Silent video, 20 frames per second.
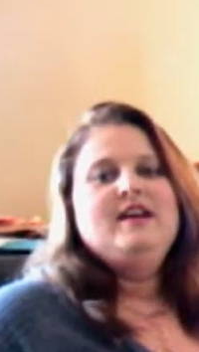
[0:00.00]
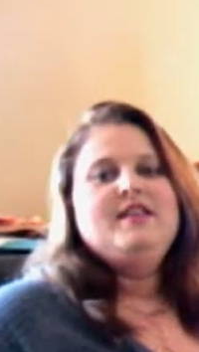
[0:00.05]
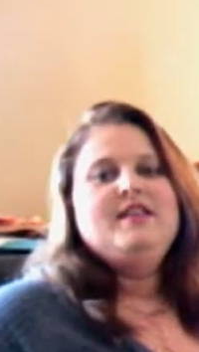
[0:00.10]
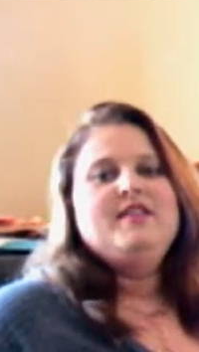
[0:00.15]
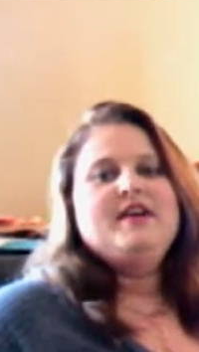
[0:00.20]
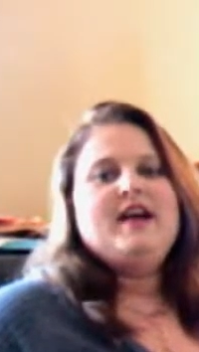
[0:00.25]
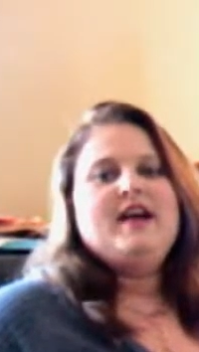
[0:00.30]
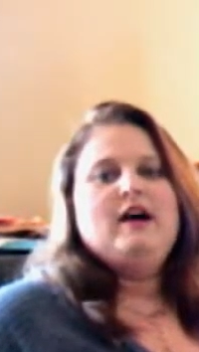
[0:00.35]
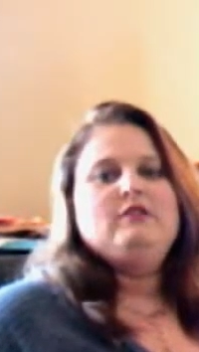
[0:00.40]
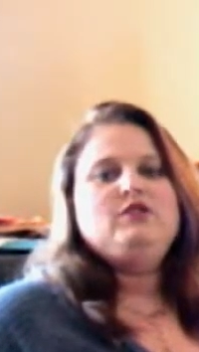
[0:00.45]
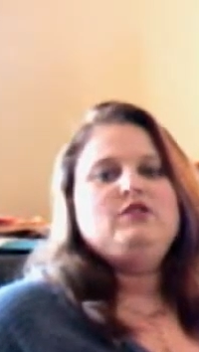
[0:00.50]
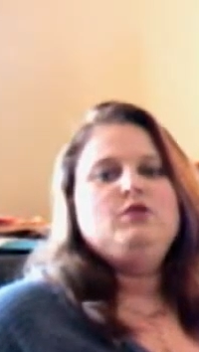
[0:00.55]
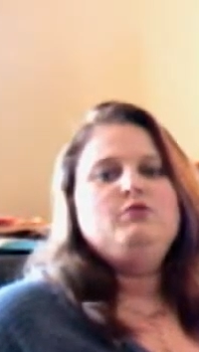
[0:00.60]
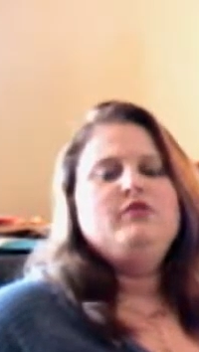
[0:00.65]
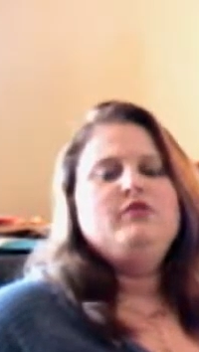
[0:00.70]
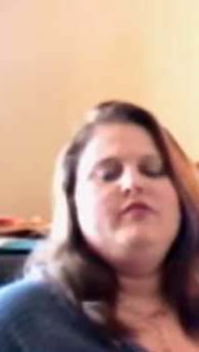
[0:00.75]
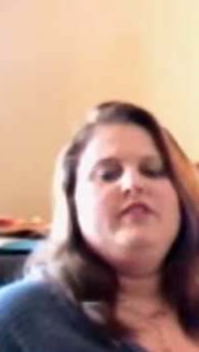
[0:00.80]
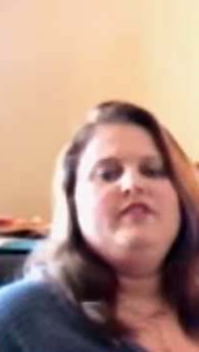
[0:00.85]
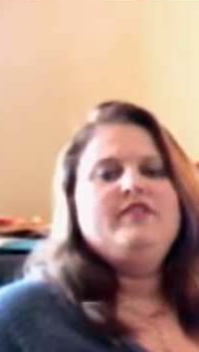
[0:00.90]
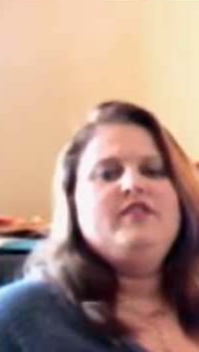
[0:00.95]
The Council
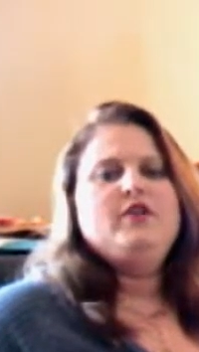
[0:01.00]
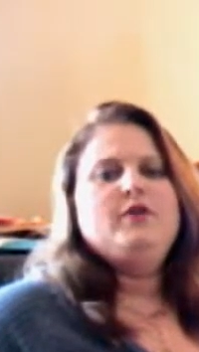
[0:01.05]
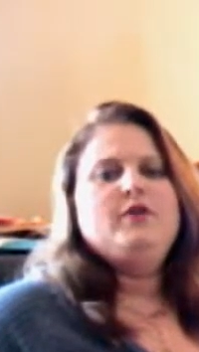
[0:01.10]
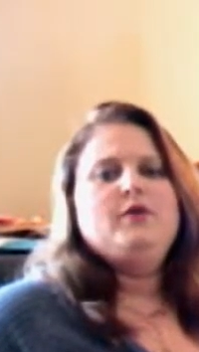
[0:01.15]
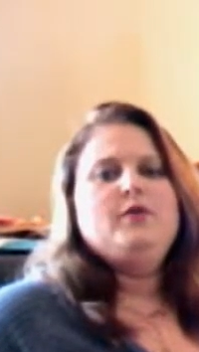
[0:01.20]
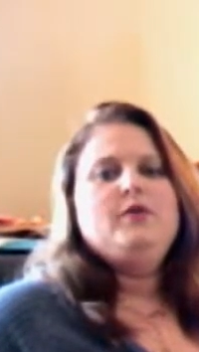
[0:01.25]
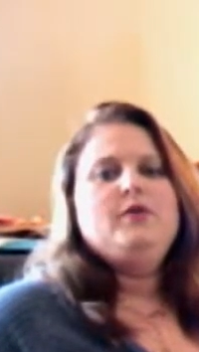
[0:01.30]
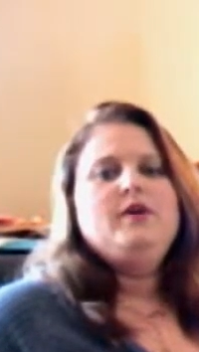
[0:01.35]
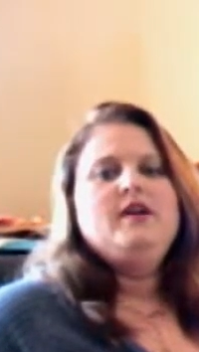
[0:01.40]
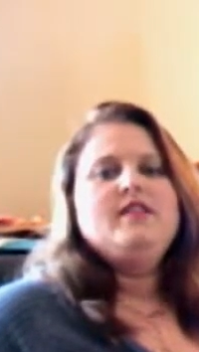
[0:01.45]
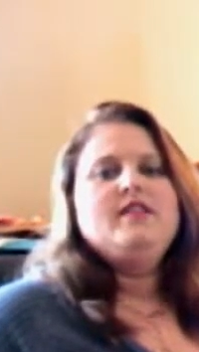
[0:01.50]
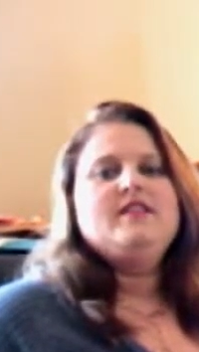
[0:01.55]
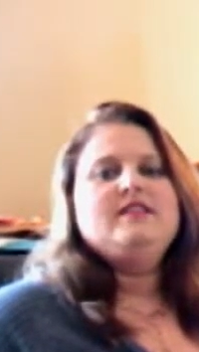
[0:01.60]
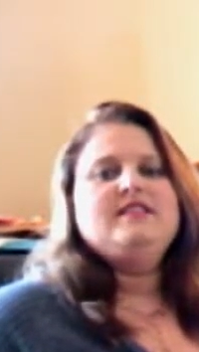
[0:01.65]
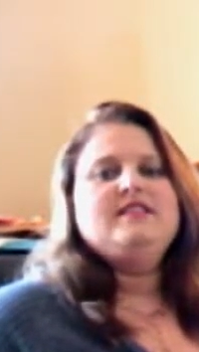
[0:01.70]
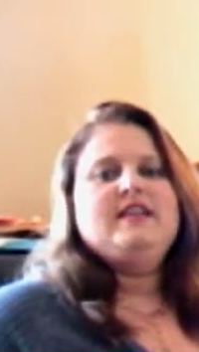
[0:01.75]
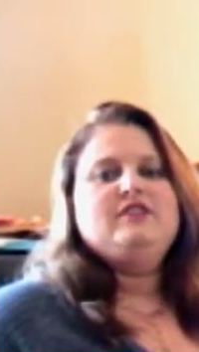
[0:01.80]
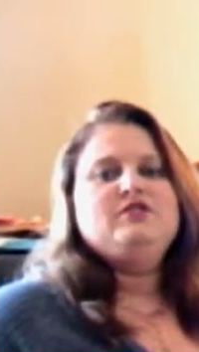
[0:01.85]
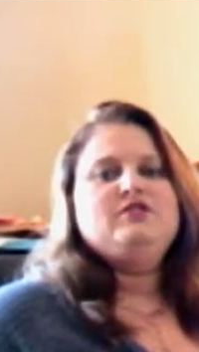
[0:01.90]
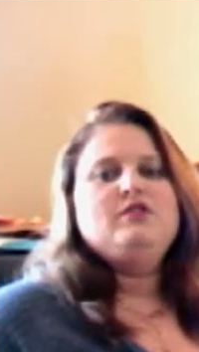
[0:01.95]
will review the
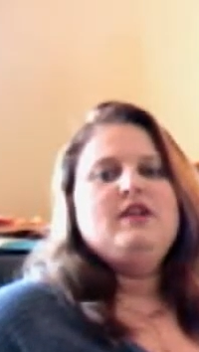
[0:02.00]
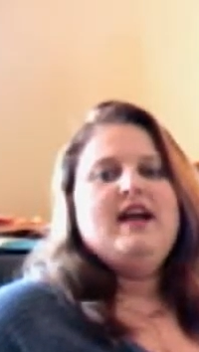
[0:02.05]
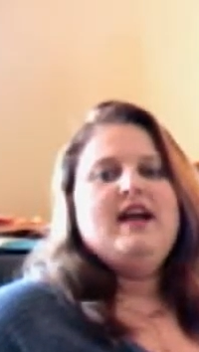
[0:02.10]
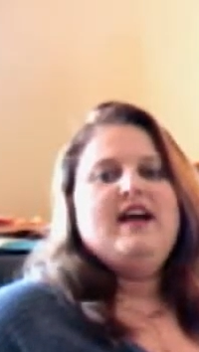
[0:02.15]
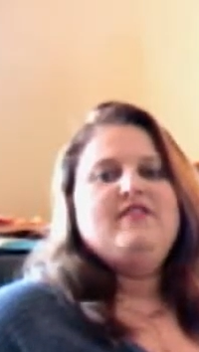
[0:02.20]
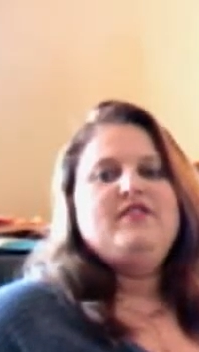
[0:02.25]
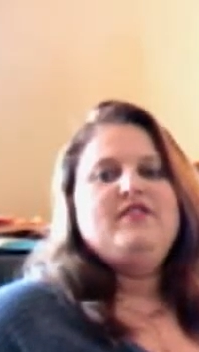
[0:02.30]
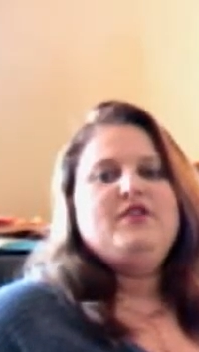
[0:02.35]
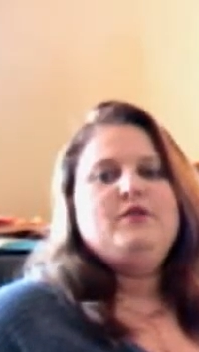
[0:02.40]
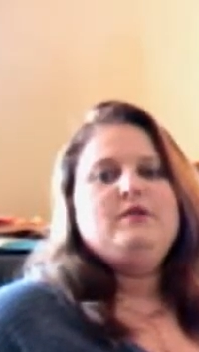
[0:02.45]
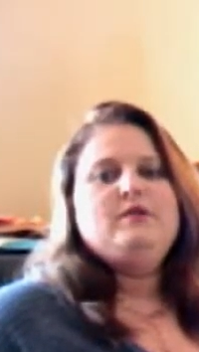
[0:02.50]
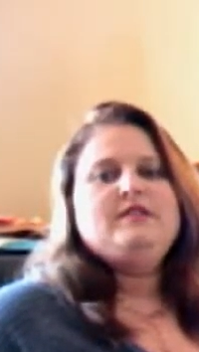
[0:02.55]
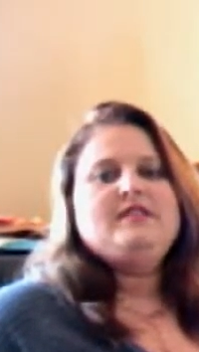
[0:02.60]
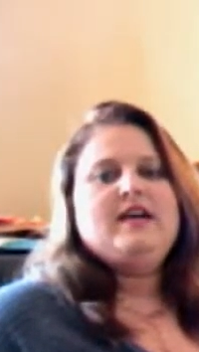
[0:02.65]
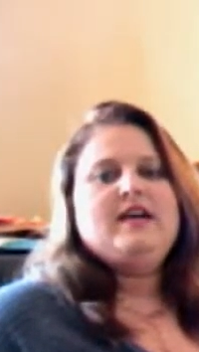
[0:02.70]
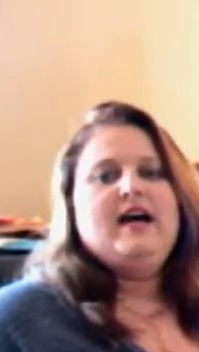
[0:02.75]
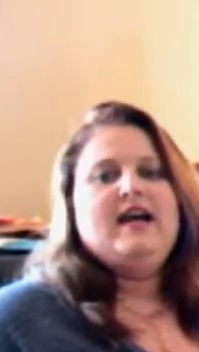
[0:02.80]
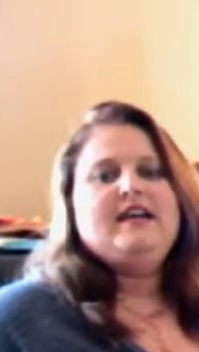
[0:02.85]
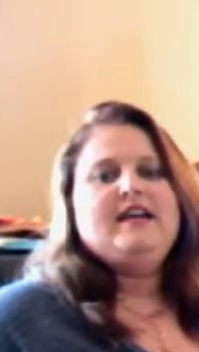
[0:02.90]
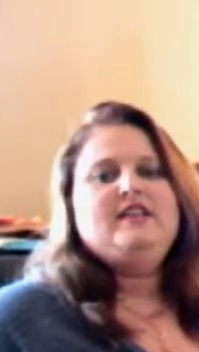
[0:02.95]
Central Avenue
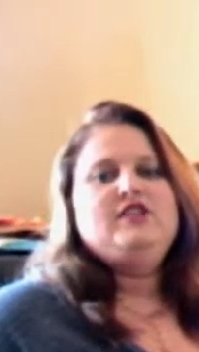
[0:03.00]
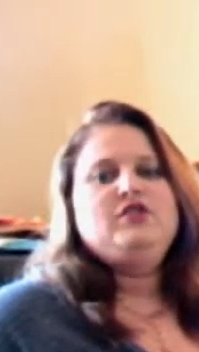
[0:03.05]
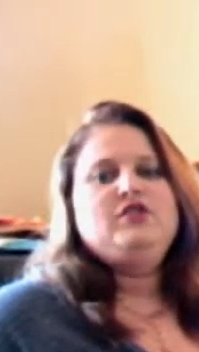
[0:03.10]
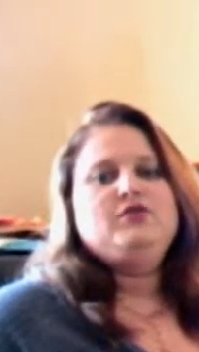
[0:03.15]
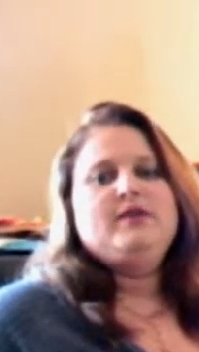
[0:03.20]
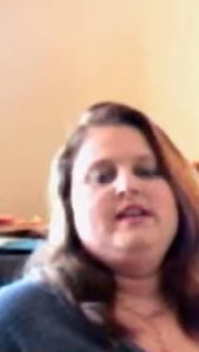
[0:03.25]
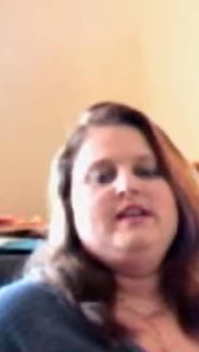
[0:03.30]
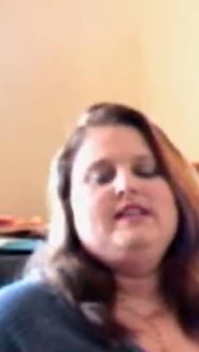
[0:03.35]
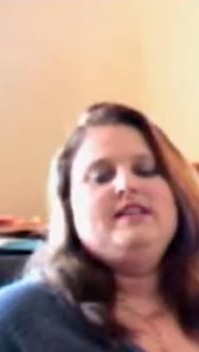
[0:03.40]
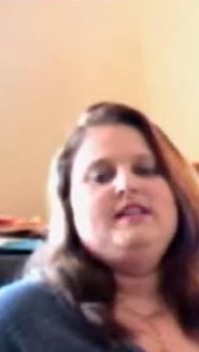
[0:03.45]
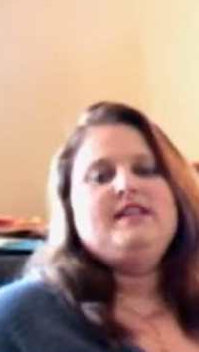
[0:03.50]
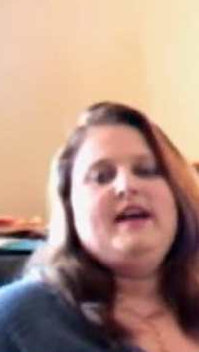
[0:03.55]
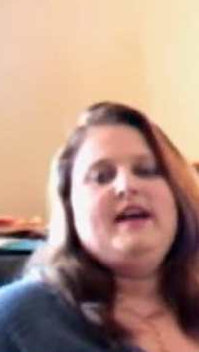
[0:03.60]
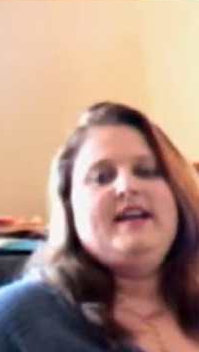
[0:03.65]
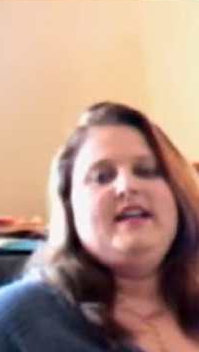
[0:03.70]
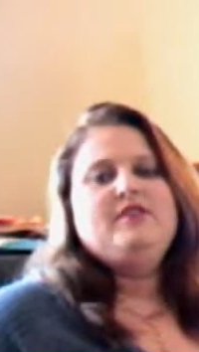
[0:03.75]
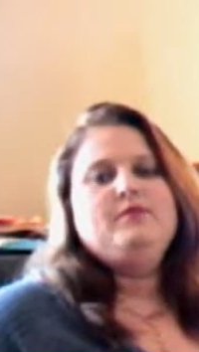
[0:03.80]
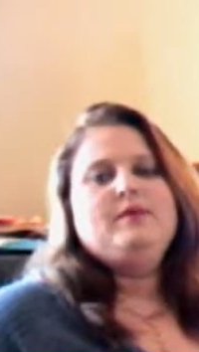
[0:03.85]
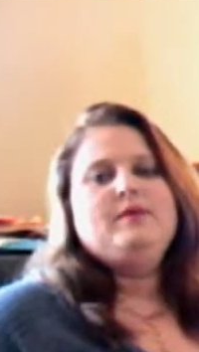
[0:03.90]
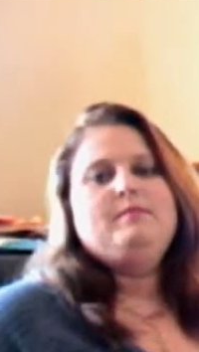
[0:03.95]
Side Street
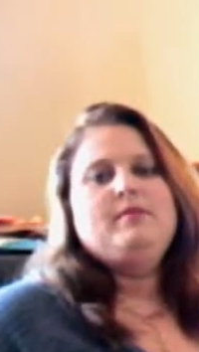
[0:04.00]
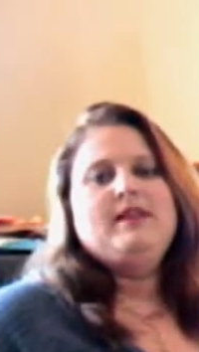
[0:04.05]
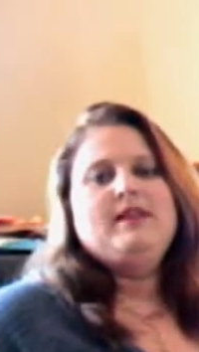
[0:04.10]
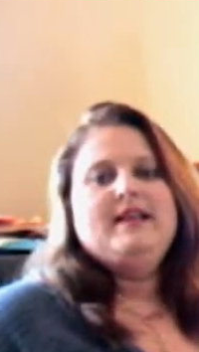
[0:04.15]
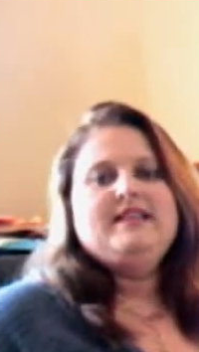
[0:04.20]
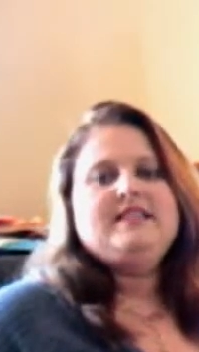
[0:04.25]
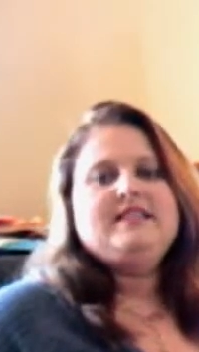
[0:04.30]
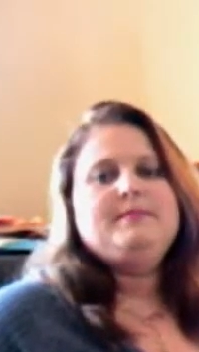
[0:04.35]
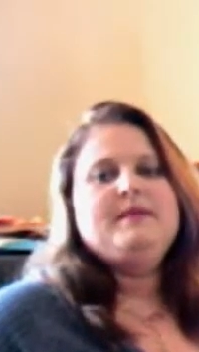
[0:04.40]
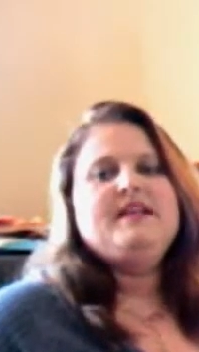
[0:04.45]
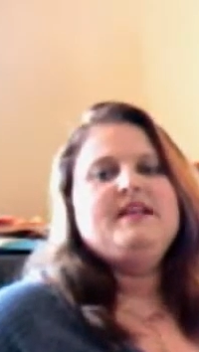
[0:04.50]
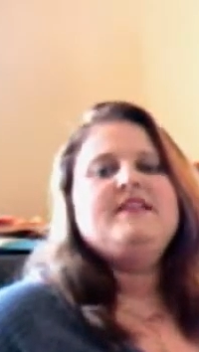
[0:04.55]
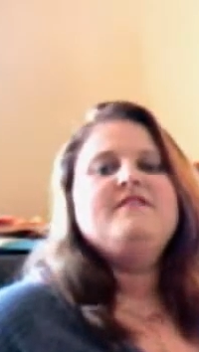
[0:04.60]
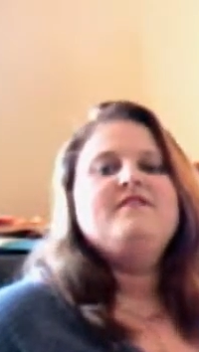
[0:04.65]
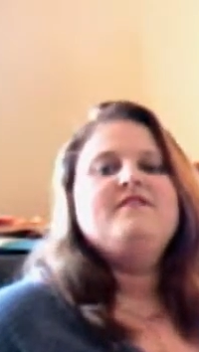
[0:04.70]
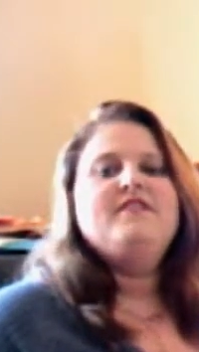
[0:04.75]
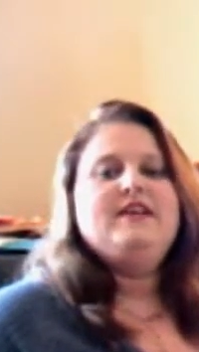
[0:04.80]
Lighting Replacement